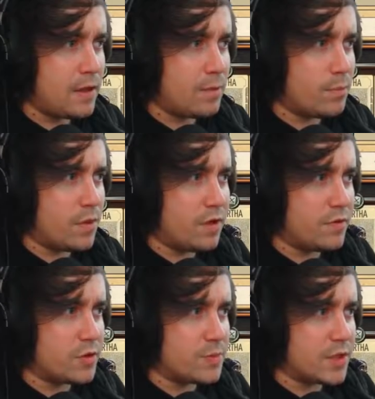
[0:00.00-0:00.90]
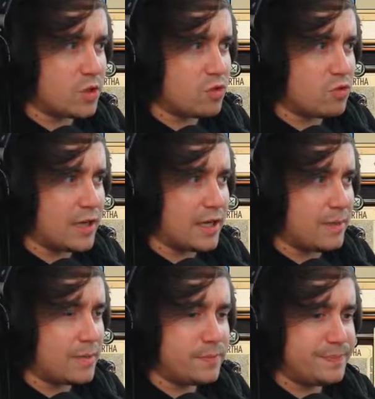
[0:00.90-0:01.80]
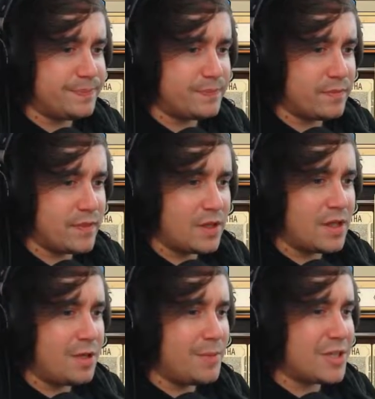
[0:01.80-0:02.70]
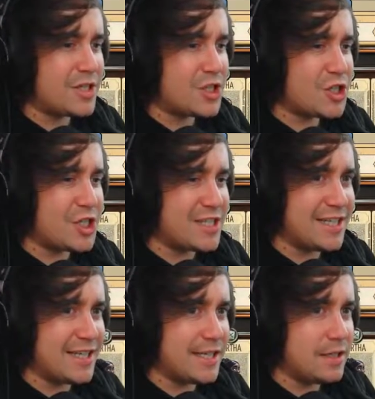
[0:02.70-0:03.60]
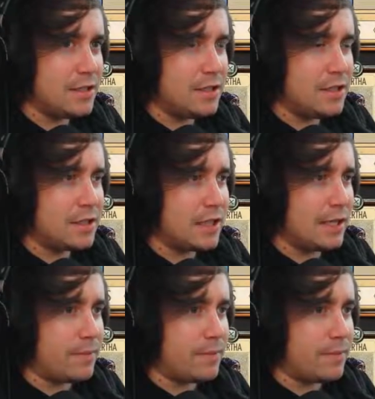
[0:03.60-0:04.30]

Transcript: Martha's a bit crap. Bit shitty. Okay,